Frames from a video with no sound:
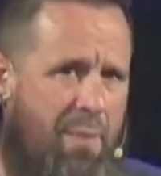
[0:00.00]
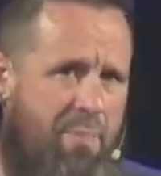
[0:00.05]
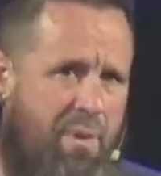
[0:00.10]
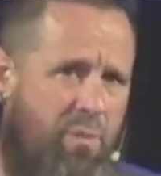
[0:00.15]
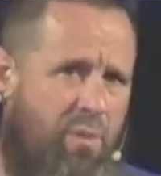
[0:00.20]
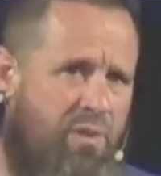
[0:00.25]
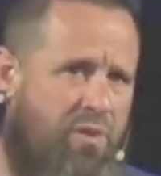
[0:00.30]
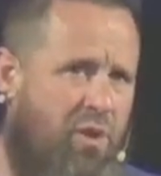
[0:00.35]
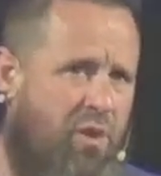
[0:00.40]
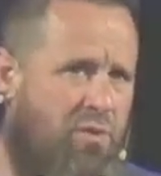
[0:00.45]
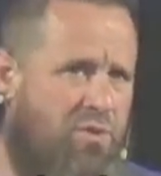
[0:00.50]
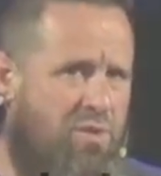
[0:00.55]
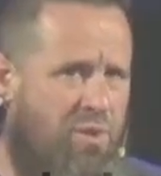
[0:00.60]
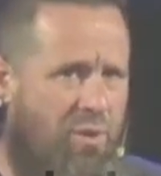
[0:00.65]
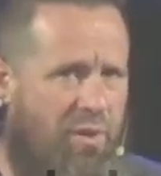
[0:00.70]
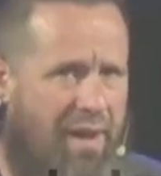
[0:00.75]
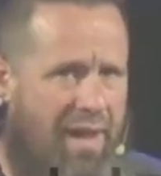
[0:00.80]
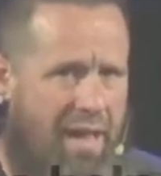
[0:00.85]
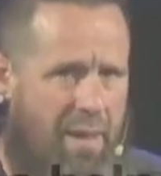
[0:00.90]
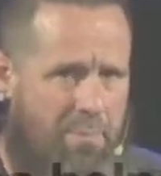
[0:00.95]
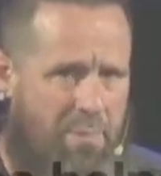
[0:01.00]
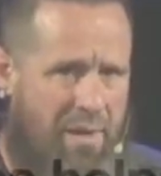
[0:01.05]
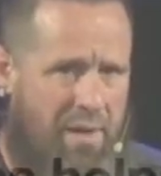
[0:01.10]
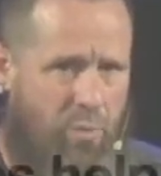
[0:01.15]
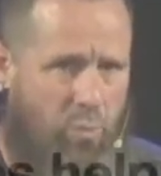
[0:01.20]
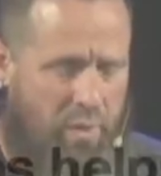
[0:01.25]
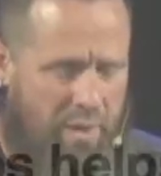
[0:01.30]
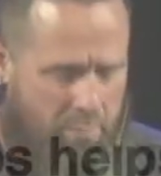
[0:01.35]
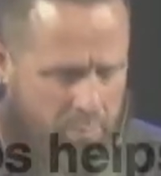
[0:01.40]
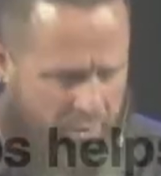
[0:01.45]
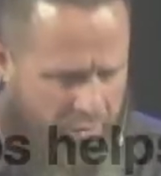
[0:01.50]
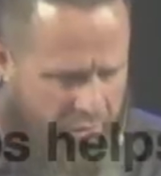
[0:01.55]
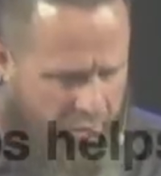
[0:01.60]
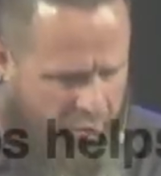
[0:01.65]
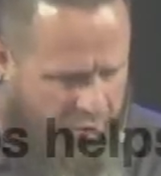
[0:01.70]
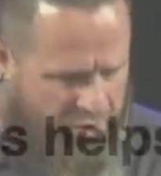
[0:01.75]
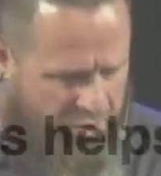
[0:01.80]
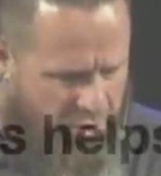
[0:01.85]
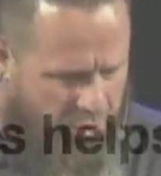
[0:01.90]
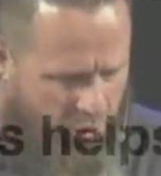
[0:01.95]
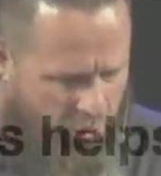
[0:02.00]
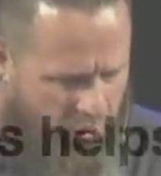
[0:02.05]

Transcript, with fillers: be happy with those who are happy and weep with